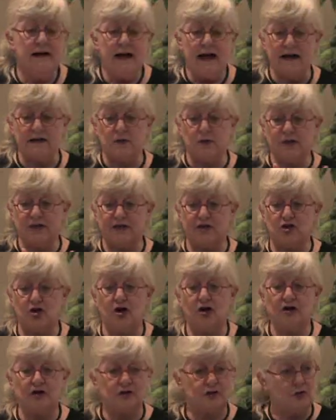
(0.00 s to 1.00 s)
As we
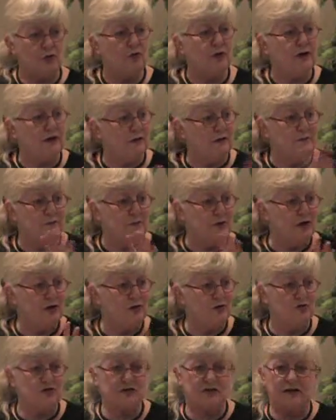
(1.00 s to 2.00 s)
started going, many
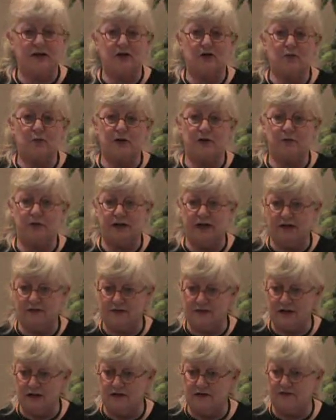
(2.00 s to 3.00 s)
years later, we went
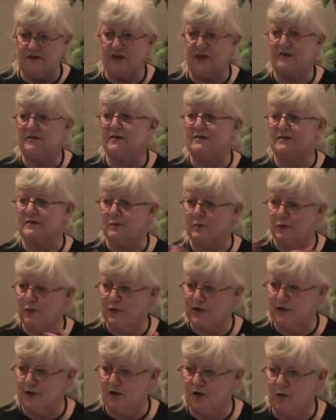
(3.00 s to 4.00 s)
outside of Texas and we
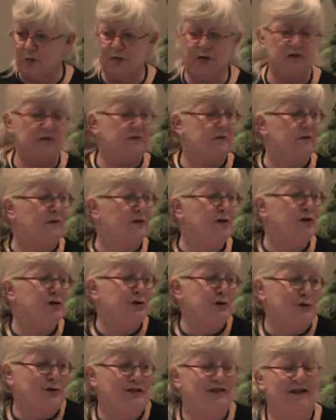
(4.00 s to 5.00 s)
went to other parts of the
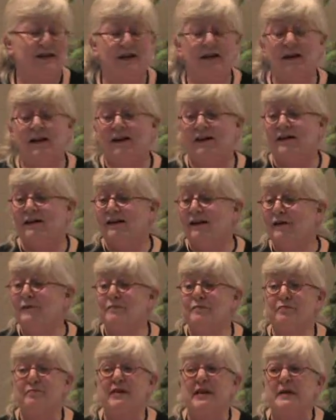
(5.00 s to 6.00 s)
country,
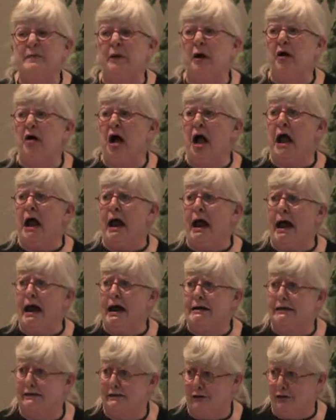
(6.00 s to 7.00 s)
and people
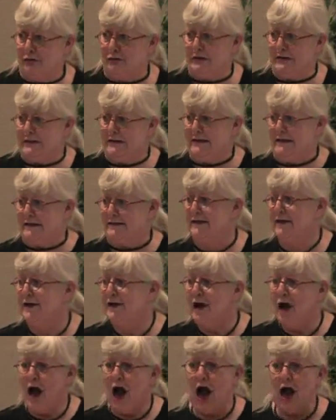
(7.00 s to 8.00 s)
hated those seats.
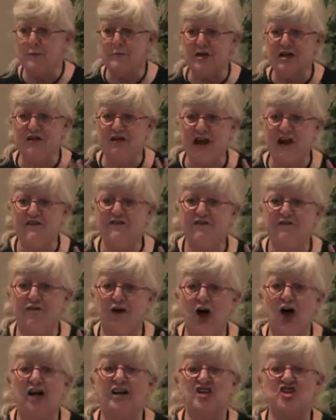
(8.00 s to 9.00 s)
I mean, they
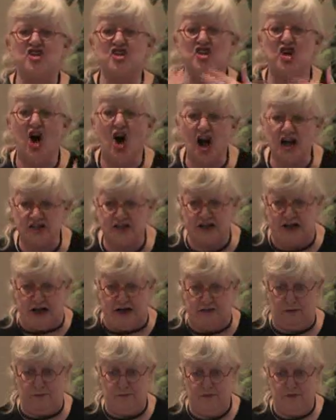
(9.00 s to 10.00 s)
fought not to
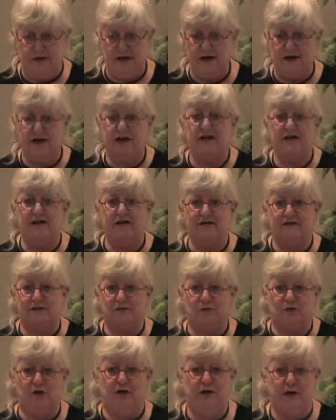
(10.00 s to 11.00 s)
get them. They
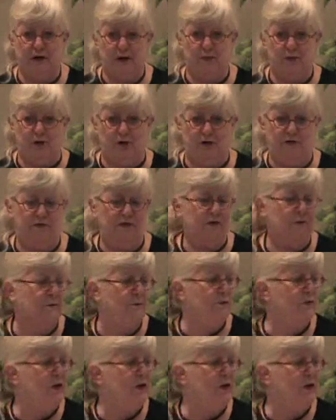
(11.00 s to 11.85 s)
didn't want any part of it.